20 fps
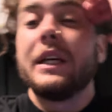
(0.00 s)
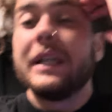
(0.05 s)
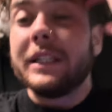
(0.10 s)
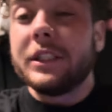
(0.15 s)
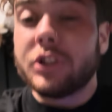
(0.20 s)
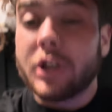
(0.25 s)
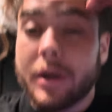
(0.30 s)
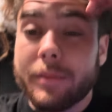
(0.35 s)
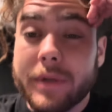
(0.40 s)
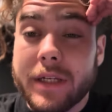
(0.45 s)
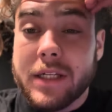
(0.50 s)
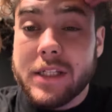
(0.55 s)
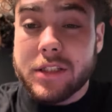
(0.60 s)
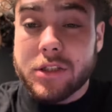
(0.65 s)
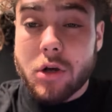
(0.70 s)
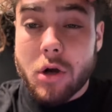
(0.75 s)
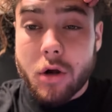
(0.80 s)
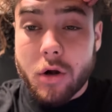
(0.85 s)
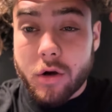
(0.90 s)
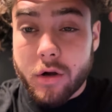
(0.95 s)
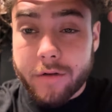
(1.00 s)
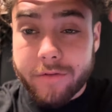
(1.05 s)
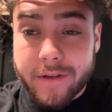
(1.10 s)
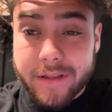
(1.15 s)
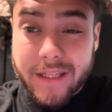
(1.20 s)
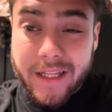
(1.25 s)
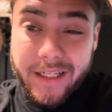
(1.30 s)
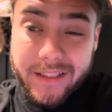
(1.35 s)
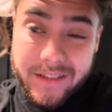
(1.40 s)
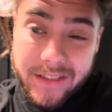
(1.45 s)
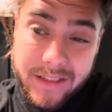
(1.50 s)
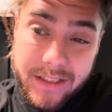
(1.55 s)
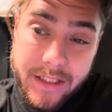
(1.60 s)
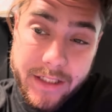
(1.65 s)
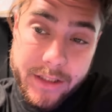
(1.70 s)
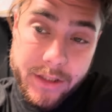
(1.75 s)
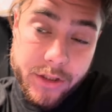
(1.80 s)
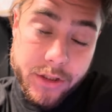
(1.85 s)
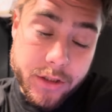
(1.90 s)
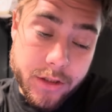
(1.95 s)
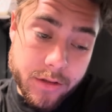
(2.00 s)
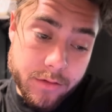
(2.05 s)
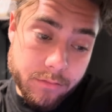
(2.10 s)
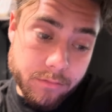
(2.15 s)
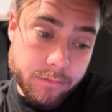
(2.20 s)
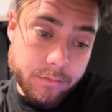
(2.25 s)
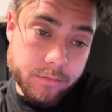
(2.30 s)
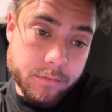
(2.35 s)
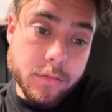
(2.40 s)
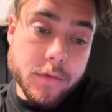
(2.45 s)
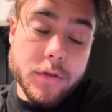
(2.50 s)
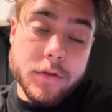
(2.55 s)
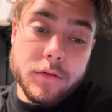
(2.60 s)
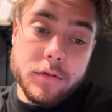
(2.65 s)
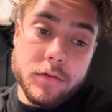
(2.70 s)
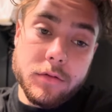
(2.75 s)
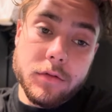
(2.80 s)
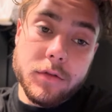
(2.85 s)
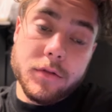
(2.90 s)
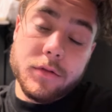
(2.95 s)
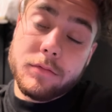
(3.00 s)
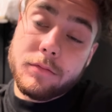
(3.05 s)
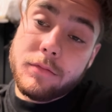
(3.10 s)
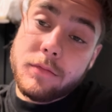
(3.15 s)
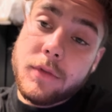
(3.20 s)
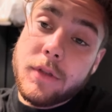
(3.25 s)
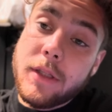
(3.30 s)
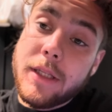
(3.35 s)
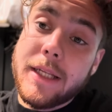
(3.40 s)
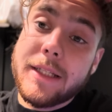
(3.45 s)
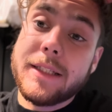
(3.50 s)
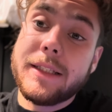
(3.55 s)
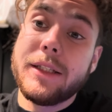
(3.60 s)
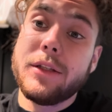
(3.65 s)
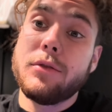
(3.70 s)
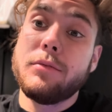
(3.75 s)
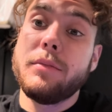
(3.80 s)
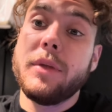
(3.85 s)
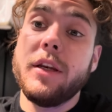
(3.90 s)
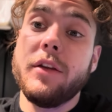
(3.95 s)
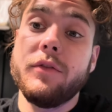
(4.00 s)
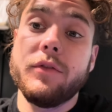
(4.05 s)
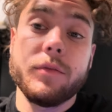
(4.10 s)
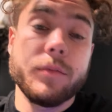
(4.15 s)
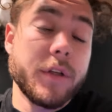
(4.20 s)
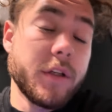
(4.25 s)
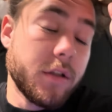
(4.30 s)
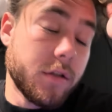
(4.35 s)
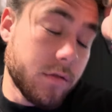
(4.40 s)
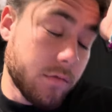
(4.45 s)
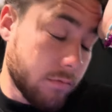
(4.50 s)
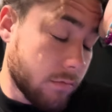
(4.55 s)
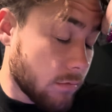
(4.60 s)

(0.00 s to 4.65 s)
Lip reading: dropping his car off at like the tent shop. So that's a little minute from here.